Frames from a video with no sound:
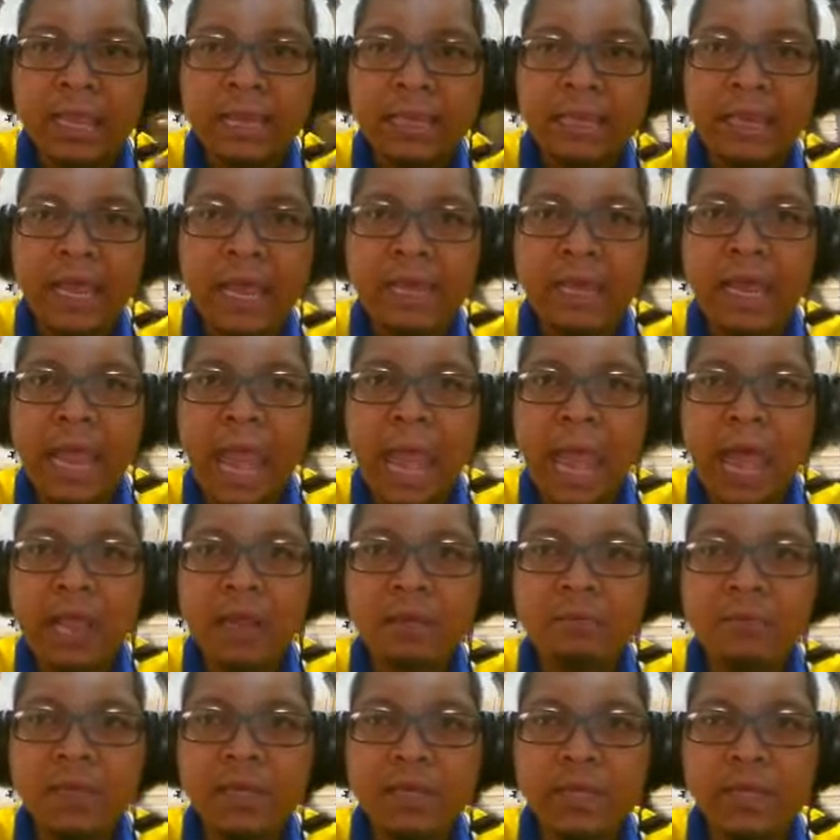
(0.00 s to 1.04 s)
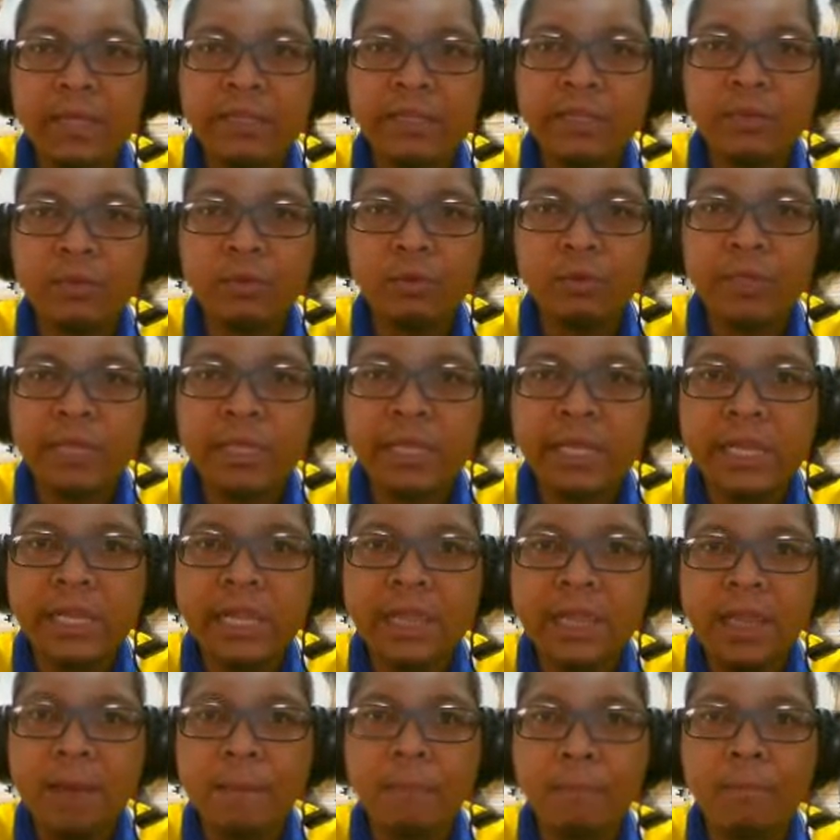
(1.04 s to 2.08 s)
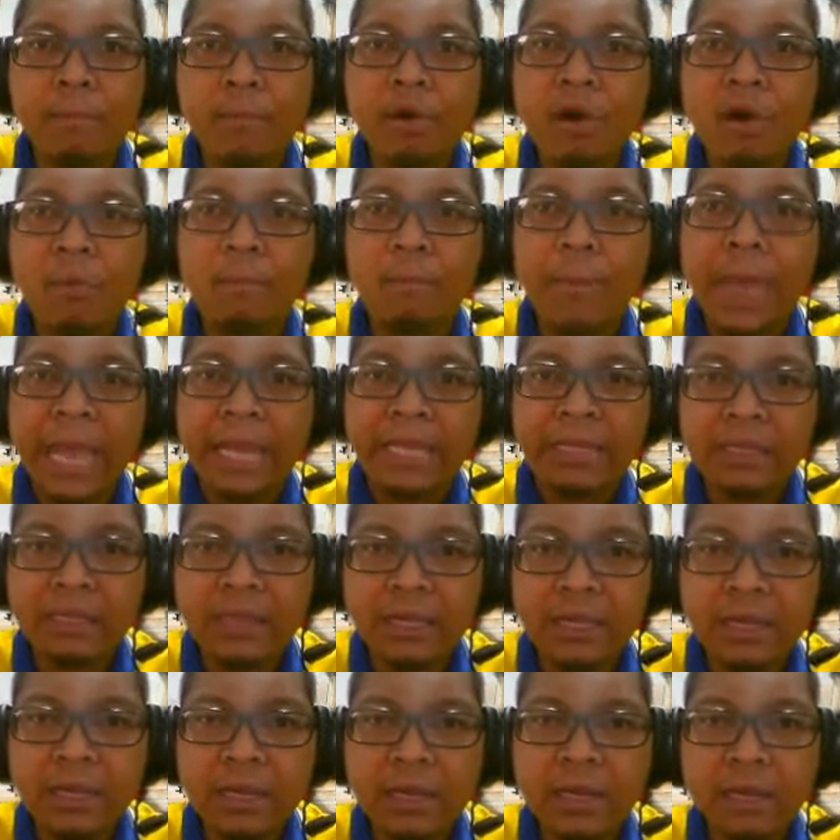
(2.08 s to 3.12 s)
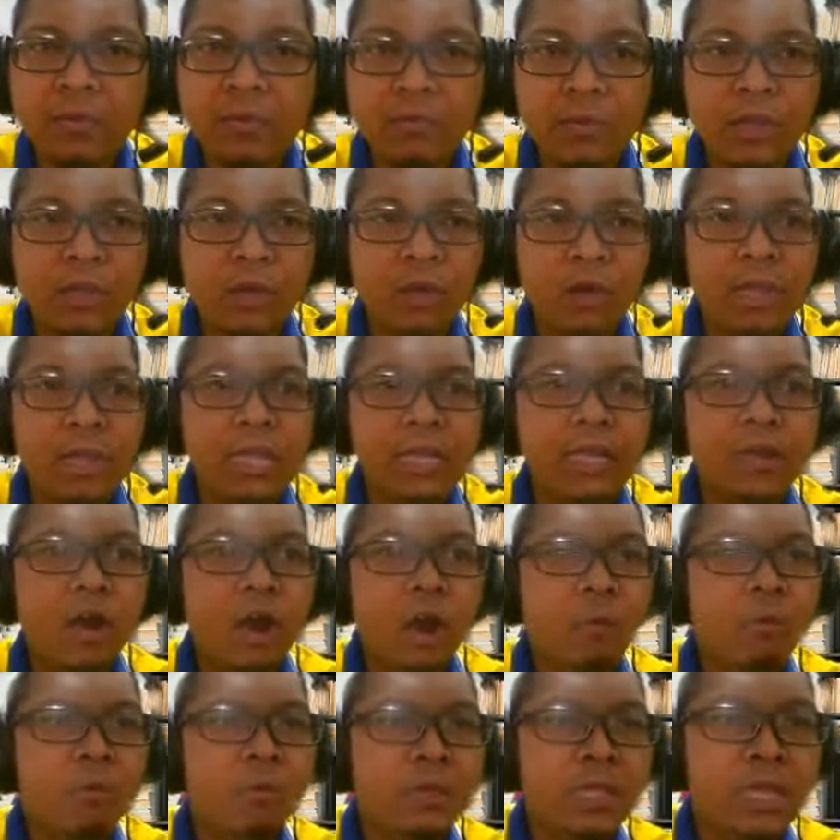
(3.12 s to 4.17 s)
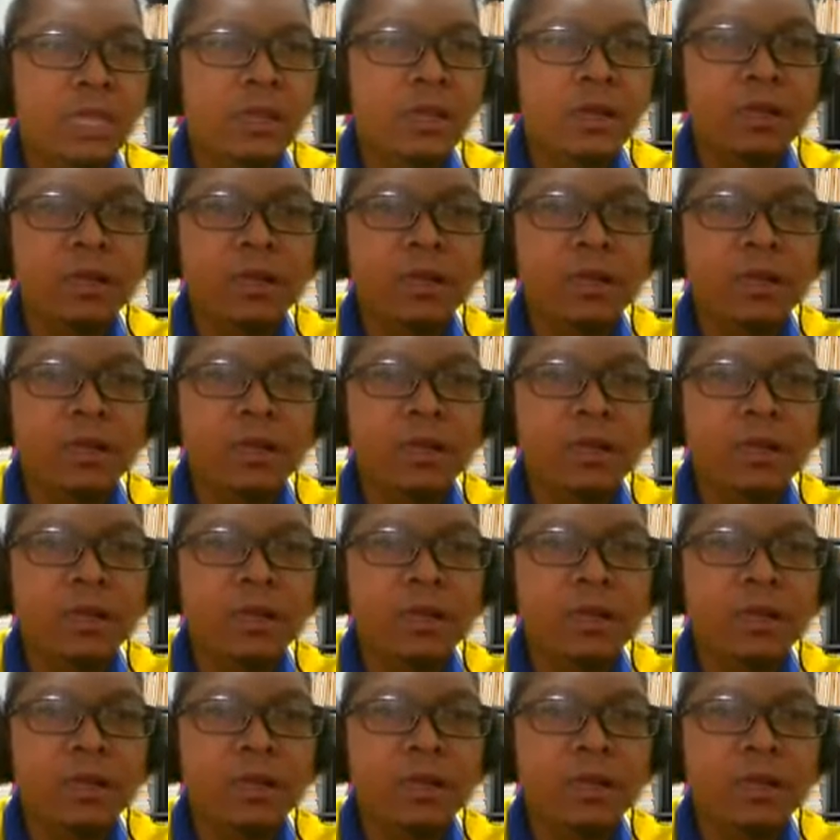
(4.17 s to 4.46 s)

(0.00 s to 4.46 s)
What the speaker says: that help us to see more better, we call it optical